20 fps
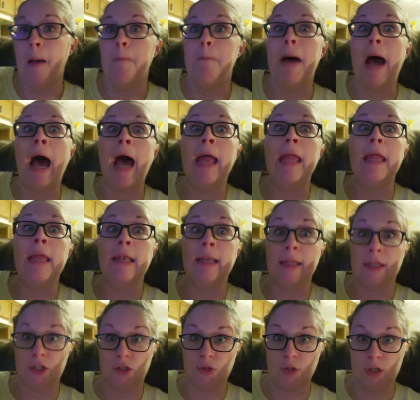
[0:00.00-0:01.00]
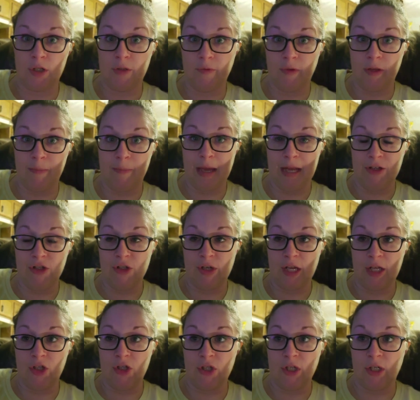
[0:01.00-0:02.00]
by any stretch of the
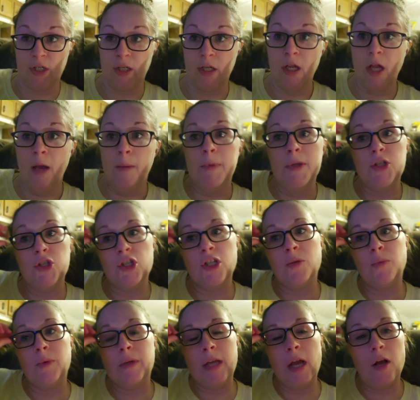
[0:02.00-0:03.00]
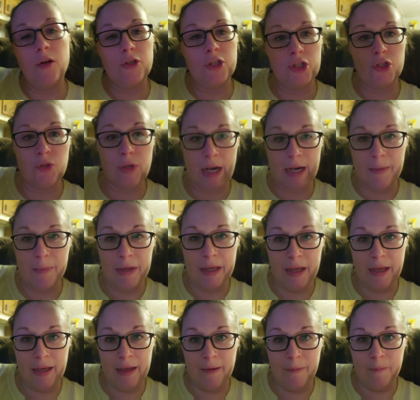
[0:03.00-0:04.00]
imagination, but shouldn't we all just try to
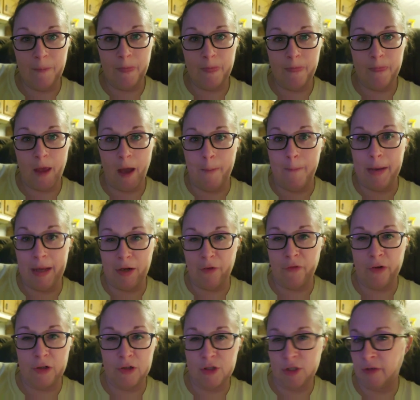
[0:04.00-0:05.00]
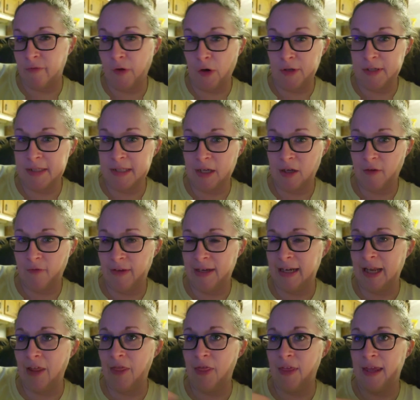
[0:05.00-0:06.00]
be a better version of ourselves? And
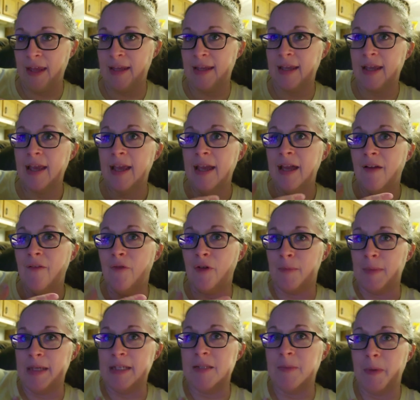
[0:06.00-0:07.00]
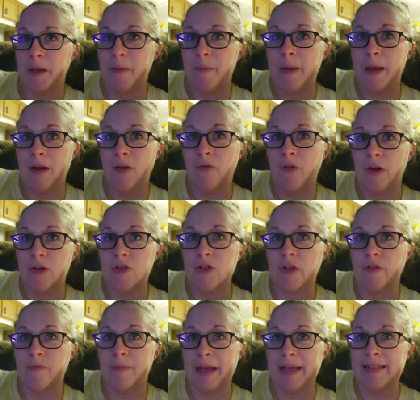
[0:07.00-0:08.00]
I think for me to be a better version
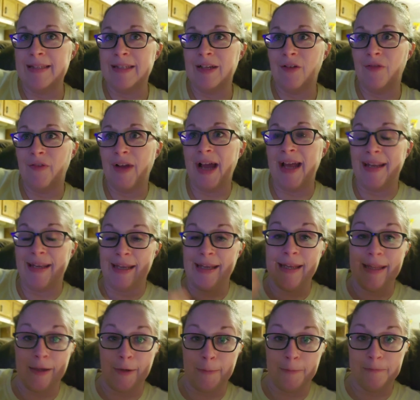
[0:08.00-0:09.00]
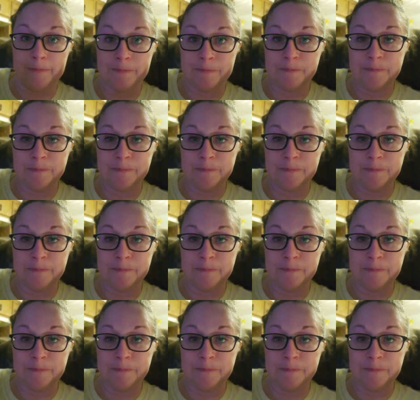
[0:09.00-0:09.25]
of myself, I need him.